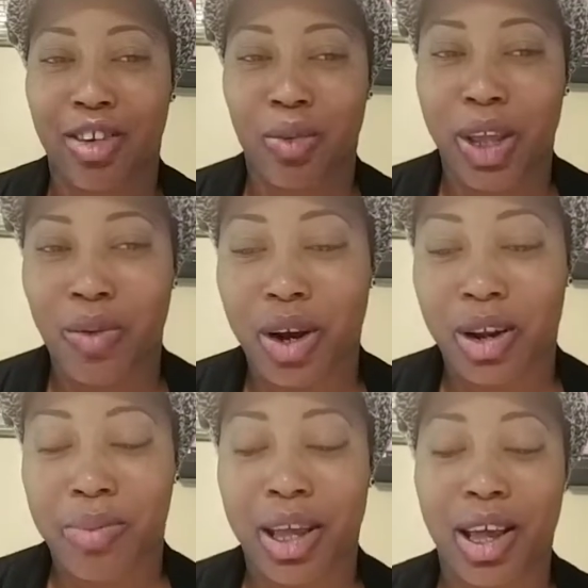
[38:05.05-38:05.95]
week, we're going
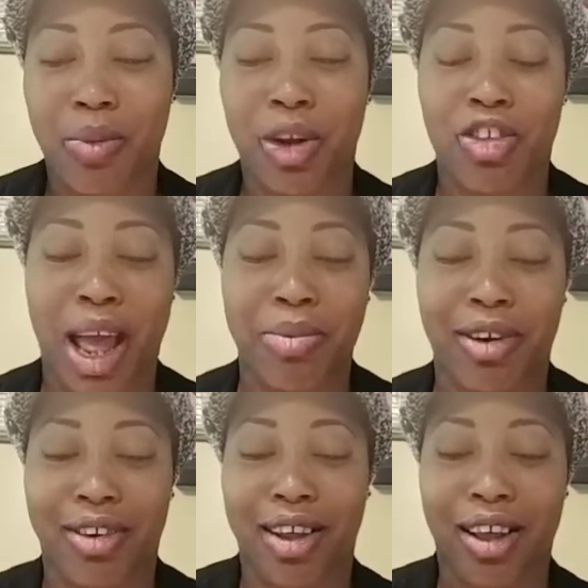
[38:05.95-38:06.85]
to pick up with
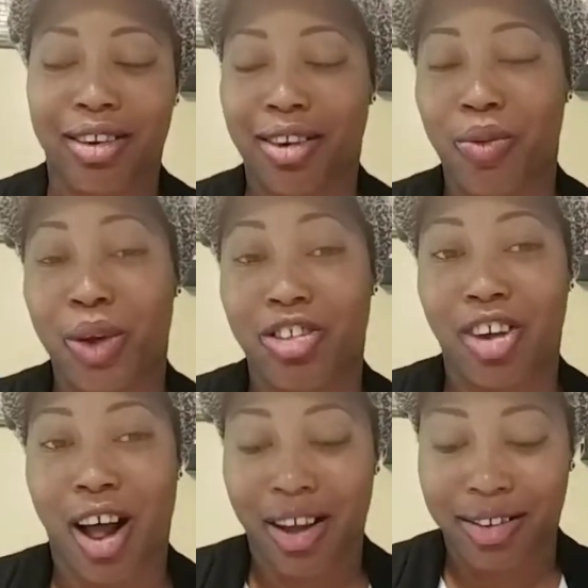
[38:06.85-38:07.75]
chapter 6, which
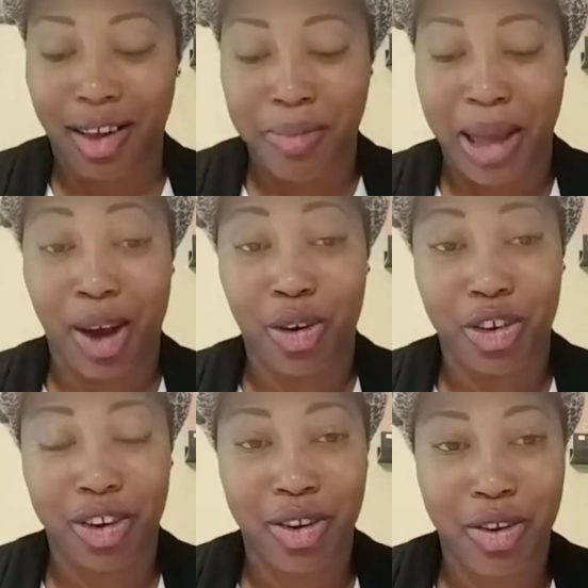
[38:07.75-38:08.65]
talks
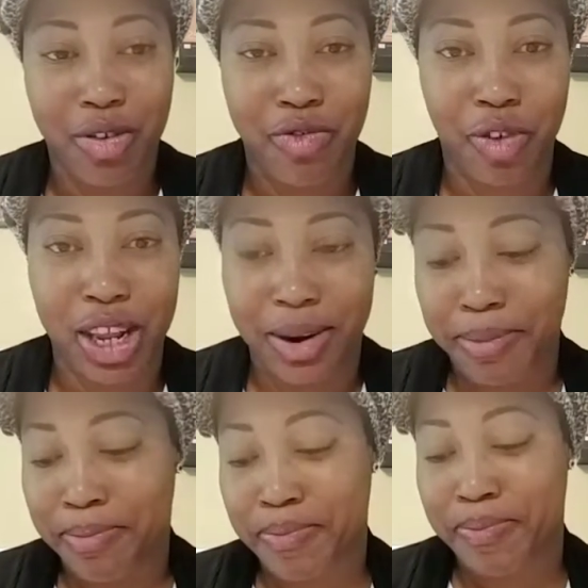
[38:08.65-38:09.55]
about
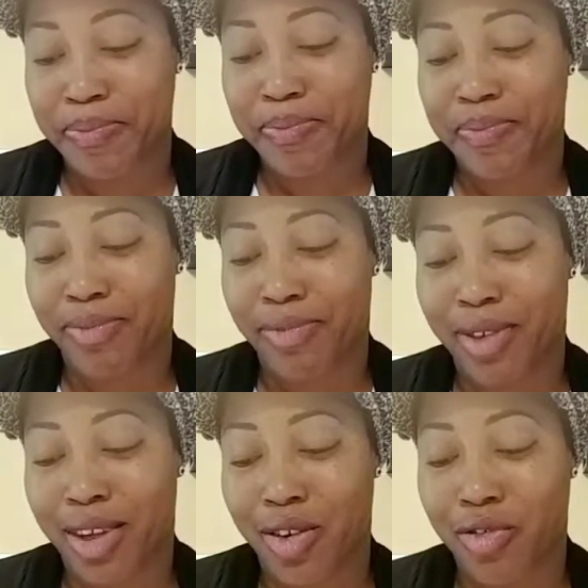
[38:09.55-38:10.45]
freedom.
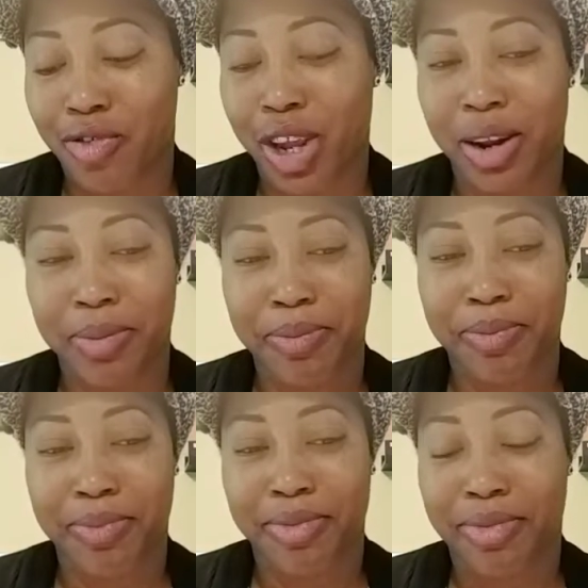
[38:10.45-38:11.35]
Freedom.
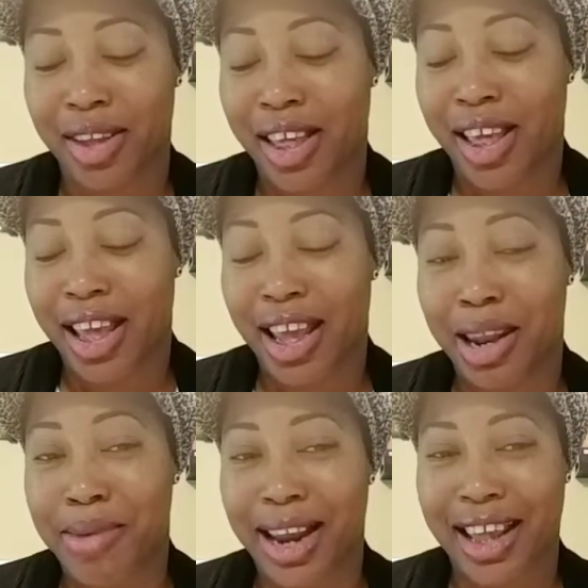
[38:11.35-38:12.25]

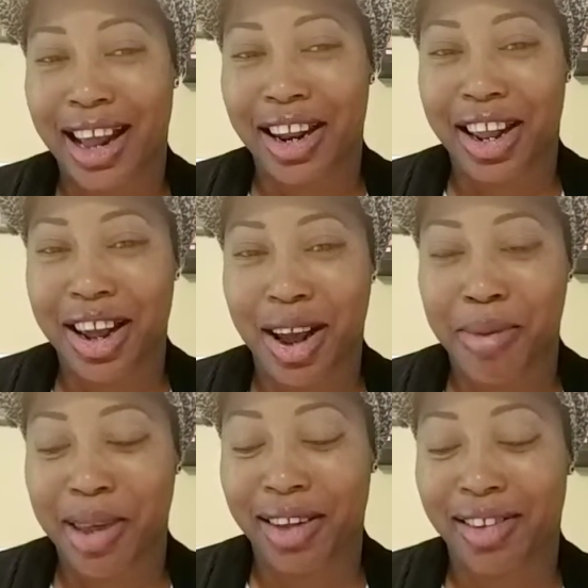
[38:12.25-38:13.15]
Anybody got any
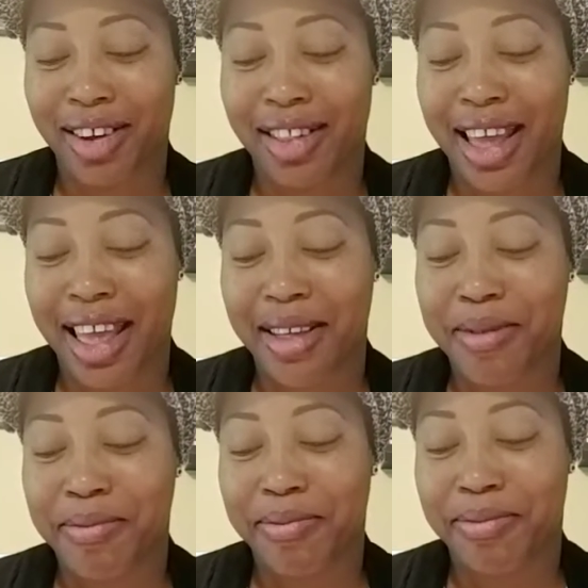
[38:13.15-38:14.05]
comments on that?
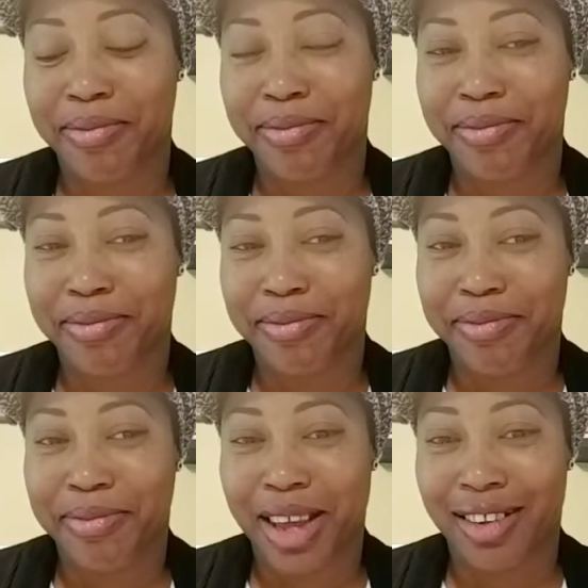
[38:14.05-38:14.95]

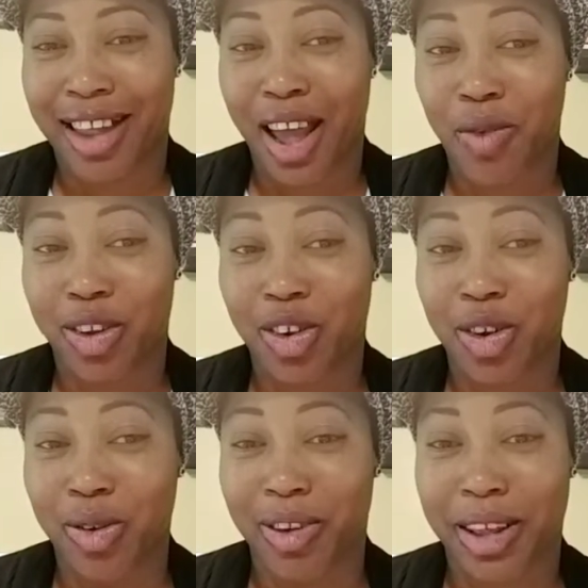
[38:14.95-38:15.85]
Because that was a
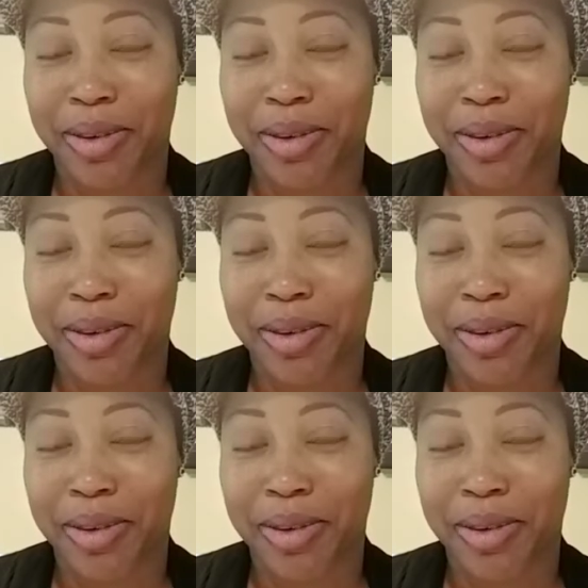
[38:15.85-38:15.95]
doozy.